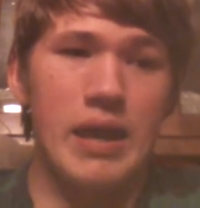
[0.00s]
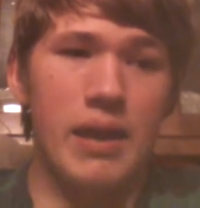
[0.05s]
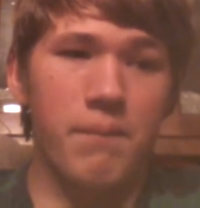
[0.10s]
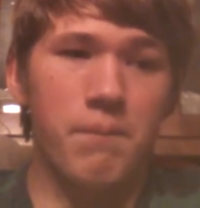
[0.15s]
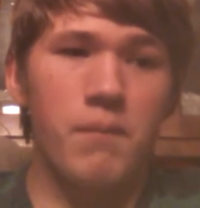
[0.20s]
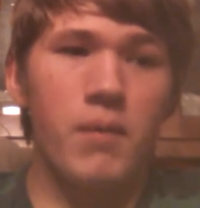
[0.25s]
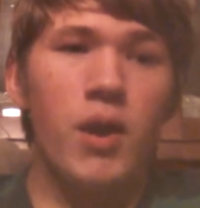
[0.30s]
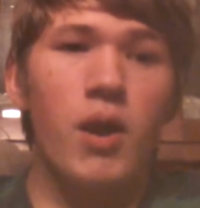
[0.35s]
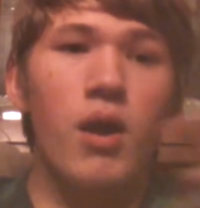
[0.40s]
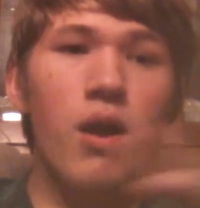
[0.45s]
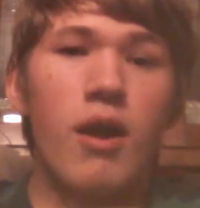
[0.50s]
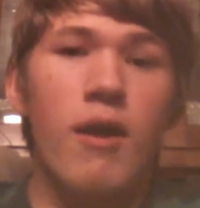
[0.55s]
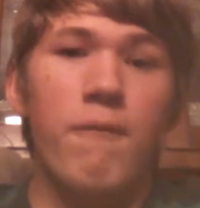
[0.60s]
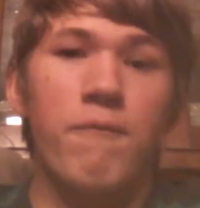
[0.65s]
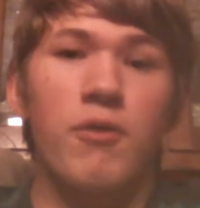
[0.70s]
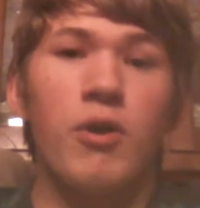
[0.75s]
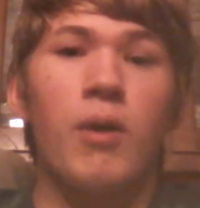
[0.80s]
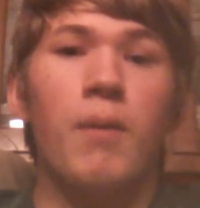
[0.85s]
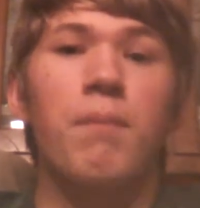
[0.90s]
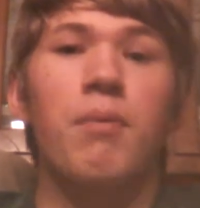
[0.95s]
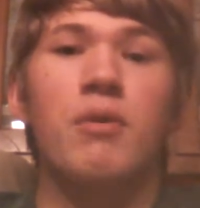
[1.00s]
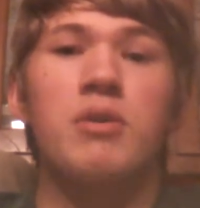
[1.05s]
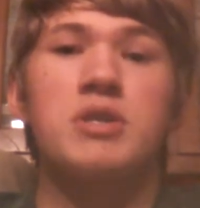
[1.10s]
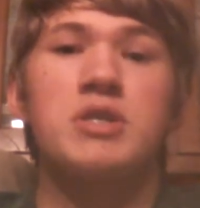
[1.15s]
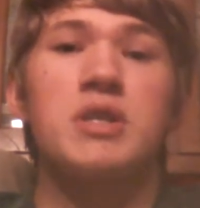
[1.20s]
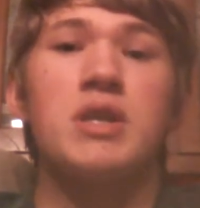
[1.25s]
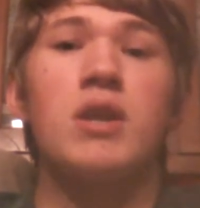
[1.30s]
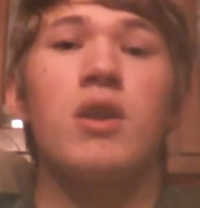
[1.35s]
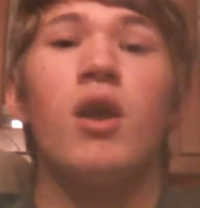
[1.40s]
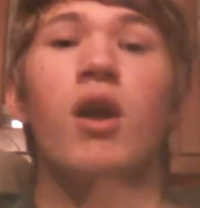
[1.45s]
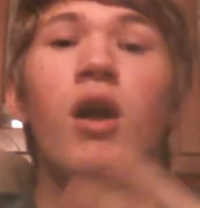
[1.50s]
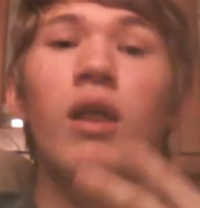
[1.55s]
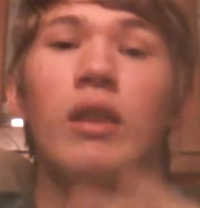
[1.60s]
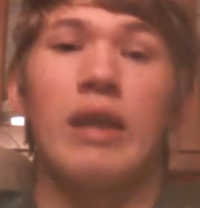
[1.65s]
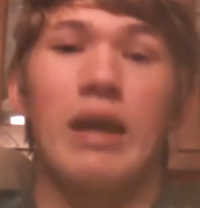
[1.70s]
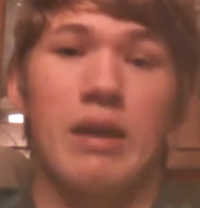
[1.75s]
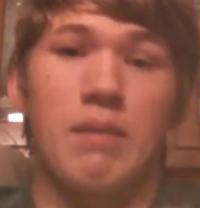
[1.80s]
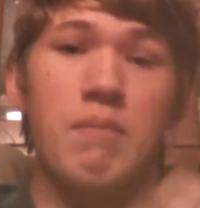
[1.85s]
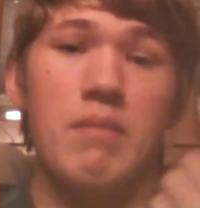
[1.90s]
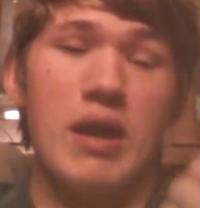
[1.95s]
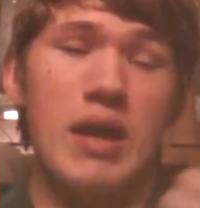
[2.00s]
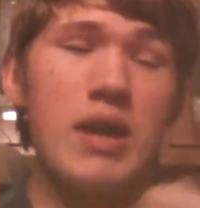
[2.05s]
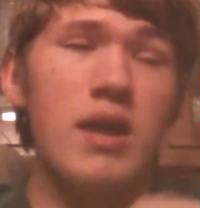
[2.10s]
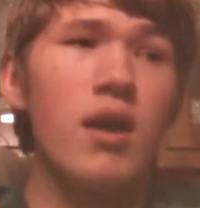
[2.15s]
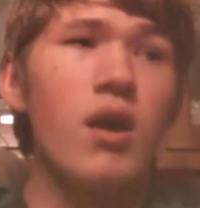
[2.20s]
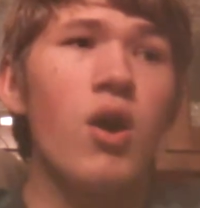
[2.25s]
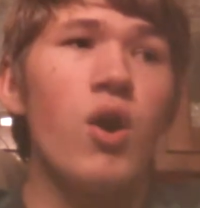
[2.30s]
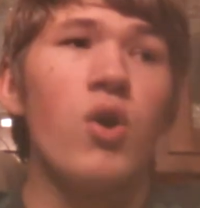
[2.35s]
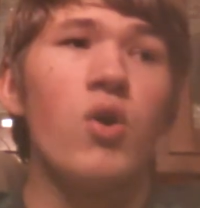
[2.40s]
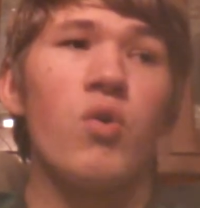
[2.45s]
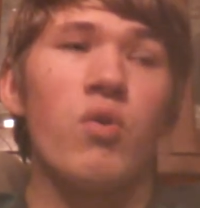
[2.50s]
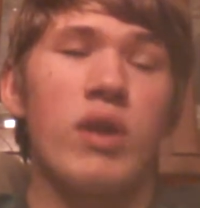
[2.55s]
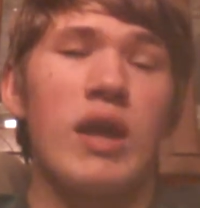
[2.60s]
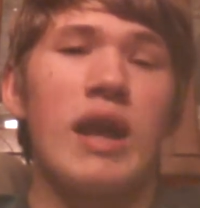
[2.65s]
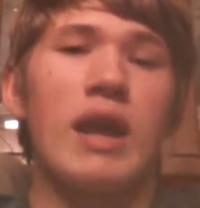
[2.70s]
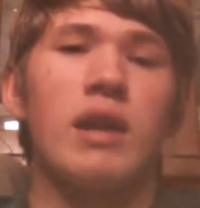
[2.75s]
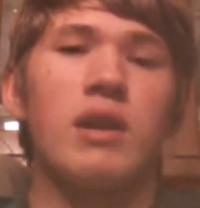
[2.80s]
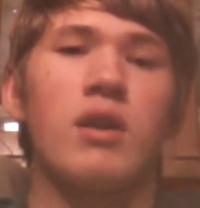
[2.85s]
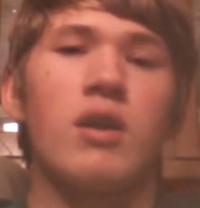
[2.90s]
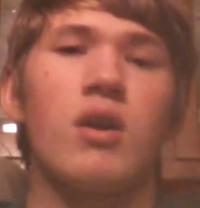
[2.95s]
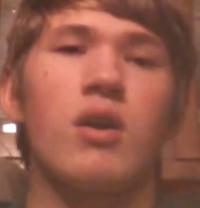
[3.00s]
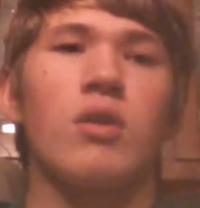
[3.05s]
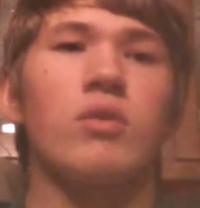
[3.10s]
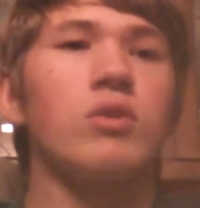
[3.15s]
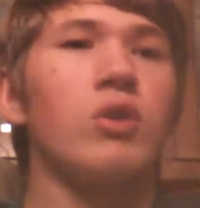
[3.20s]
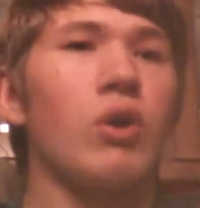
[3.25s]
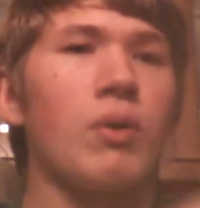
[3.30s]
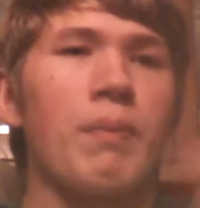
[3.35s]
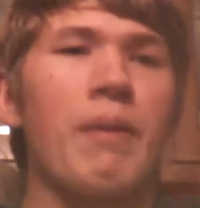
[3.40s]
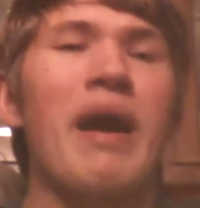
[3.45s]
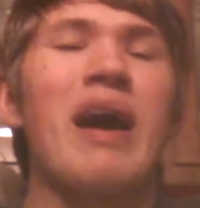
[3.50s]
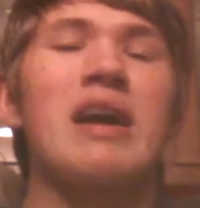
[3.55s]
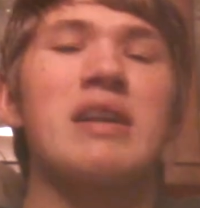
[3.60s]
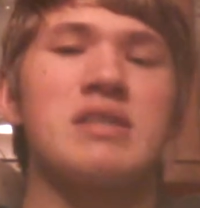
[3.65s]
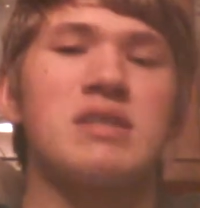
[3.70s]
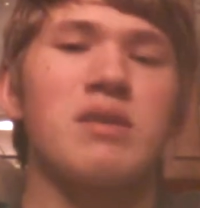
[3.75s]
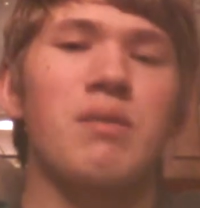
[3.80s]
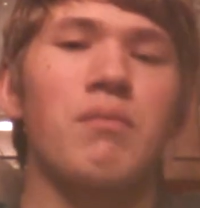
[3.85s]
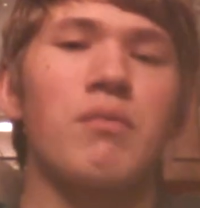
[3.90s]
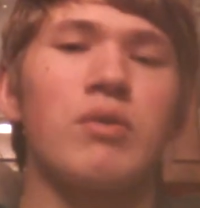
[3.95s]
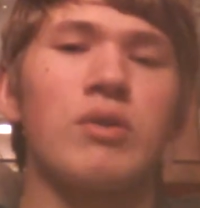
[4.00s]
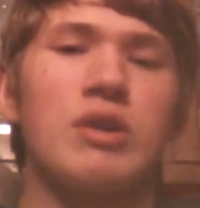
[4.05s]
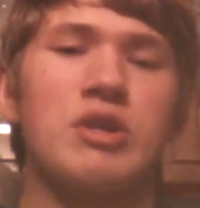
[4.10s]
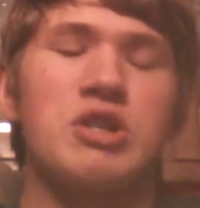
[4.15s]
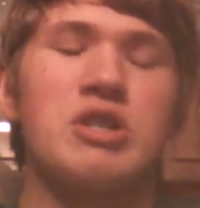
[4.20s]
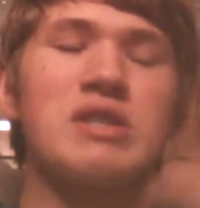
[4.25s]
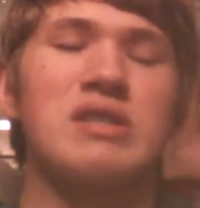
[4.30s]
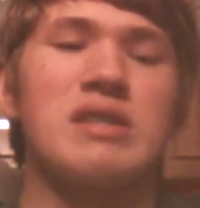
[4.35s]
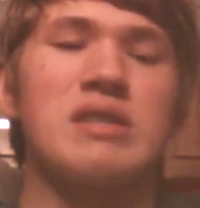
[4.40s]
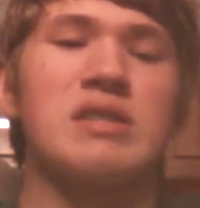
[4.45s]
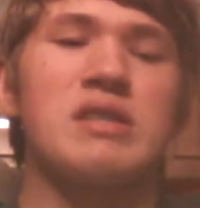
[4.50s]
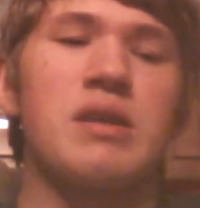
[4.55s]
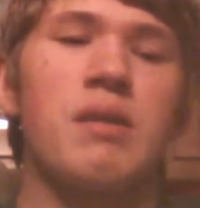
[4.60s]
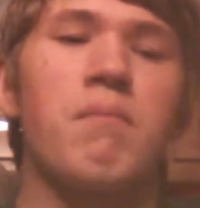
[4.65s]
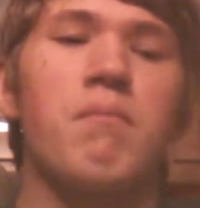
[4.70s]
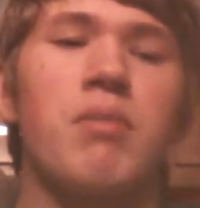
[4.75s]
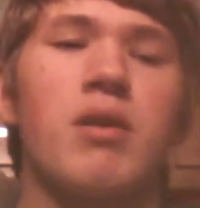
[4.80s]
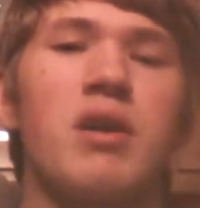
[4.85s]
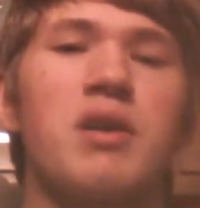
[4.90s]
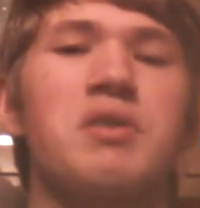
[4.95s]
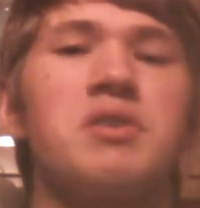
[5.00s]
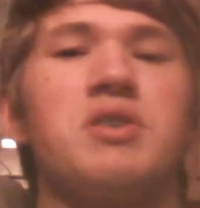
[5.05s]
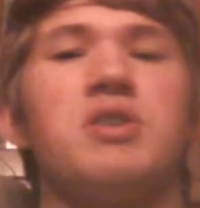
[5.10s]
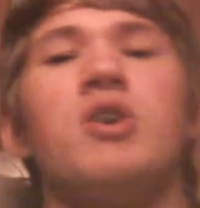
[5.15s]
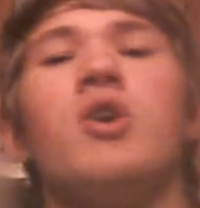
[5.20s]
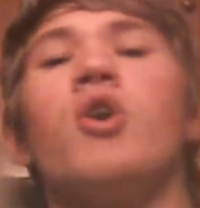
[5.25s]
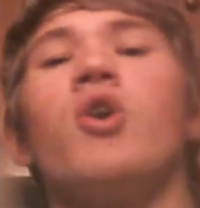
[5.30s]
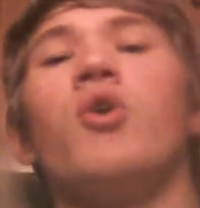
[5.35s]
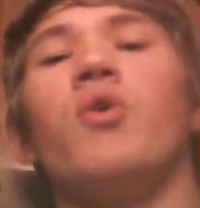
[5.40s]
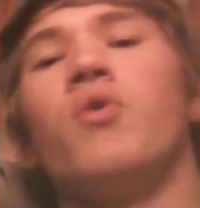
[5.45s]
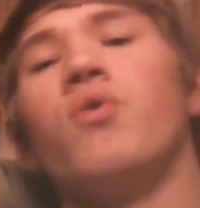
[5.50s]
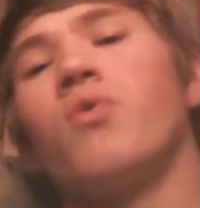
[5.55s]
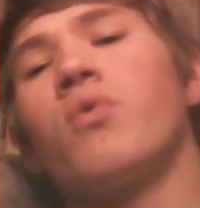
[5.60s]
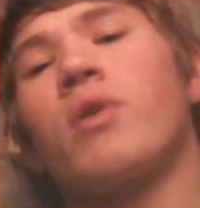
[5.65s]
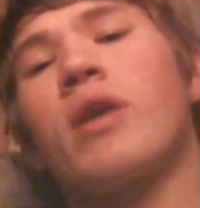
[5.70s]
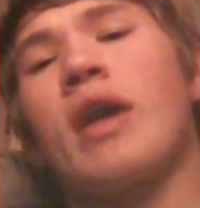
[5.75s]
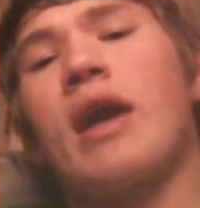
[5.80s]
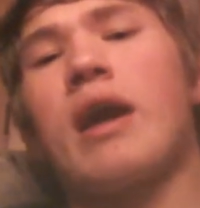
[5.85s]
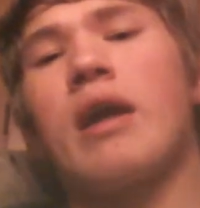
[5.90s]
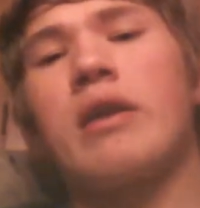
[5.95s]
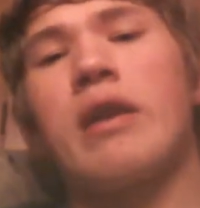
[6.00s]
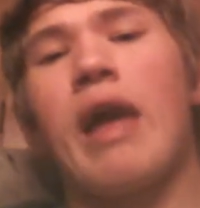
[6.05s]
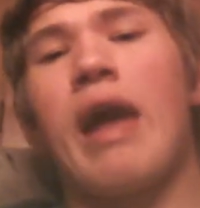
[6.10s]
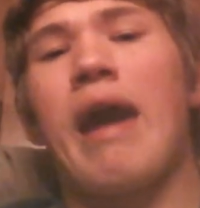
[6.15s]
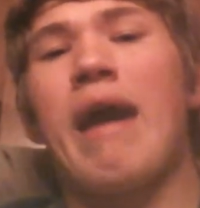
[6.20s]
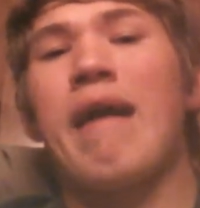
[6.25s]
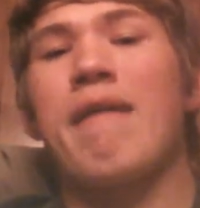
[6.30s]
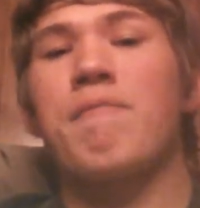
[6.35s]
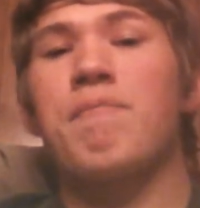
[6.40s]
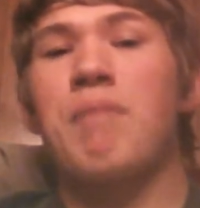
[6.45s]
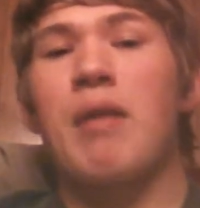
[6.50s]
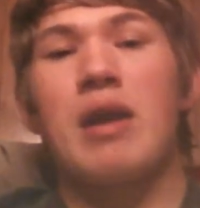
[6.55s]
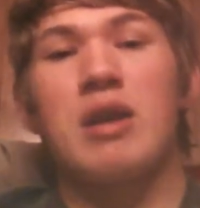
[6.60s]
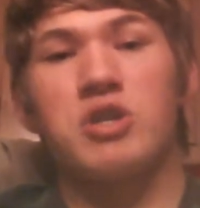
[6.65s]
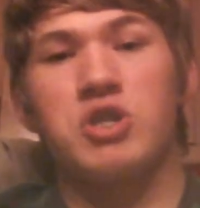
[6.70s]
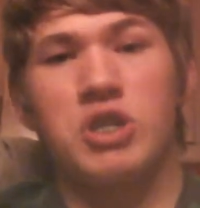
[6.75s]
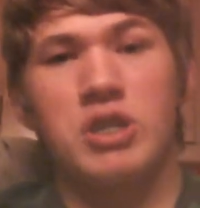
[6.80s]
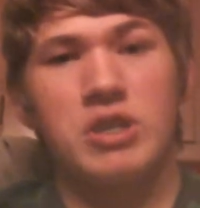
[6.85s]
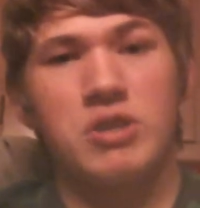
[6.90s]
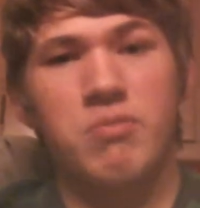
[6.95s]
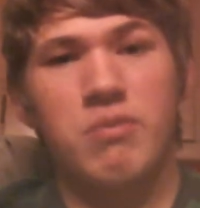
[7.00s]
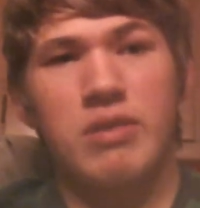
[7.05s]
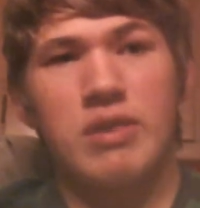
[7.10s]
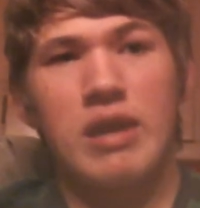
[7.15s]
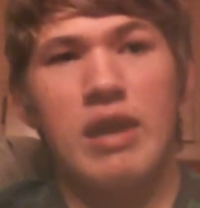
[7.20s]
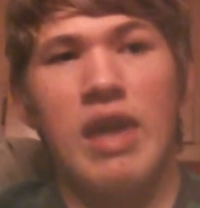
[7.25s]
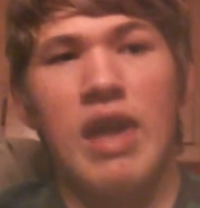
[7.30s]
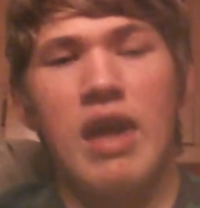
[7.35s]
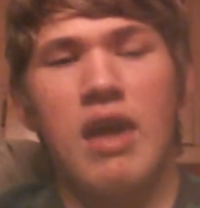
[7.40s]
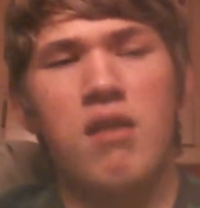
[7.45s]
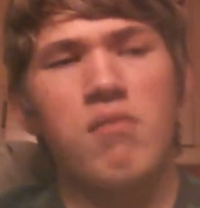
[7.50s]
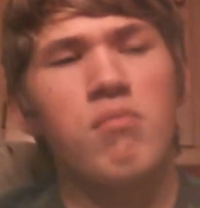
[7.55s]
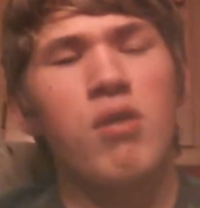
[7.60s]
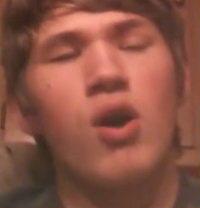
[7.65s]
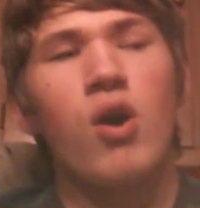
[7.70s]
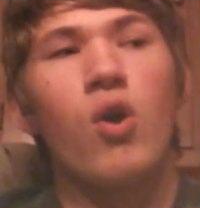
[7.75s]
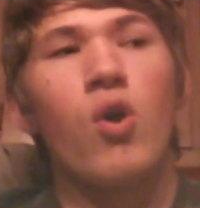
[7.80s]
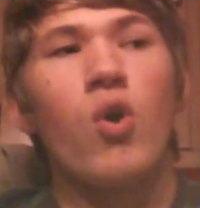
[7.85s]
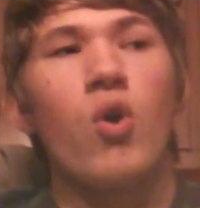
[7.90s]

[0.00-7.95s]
it. If you're a person like me who can look past some glitches and some bugs, who can have patience with the game,